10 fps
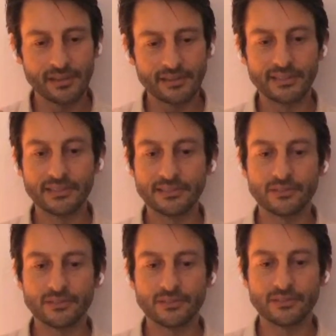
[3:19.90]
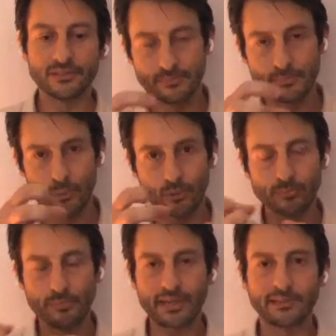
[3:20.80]
needed to be brought
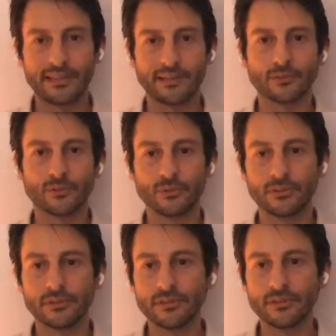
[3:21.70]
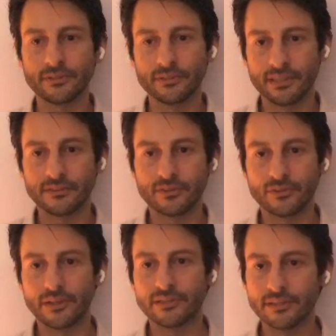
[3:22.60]
back down to earth and
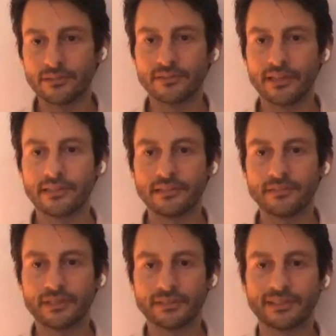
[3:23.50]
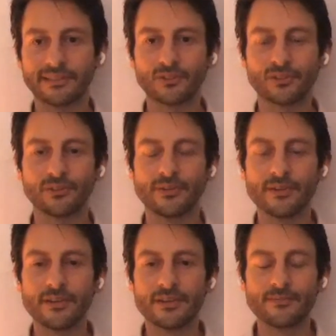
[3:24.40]
integrated into daily living. And so
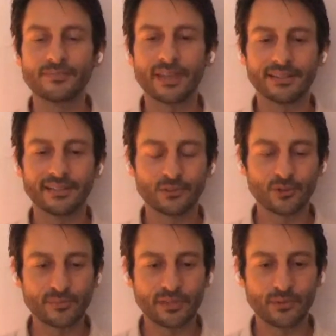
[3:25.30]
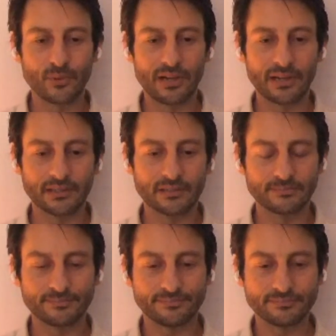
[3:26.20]
it took me a while
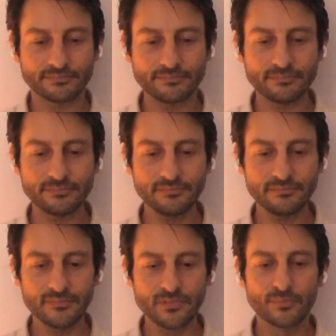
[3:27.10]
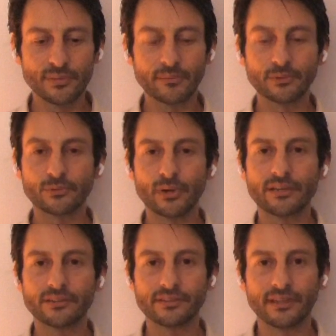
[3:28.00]
to be able to
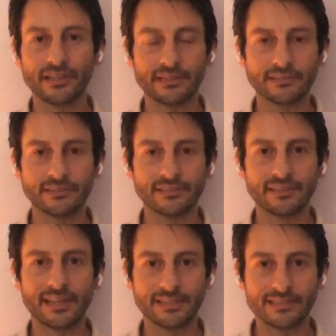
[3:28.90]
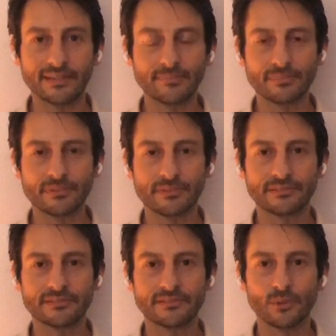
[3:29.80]
reconcile and accept
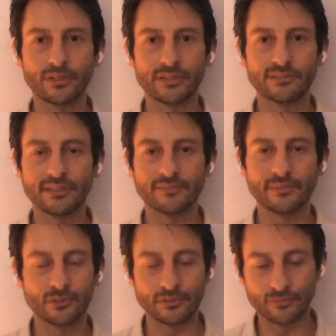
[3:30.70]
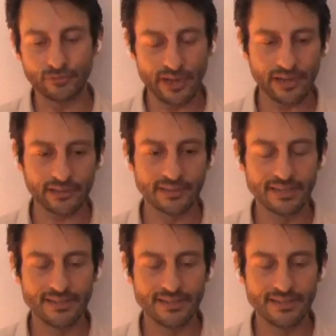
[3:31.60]
what he said, because in fact,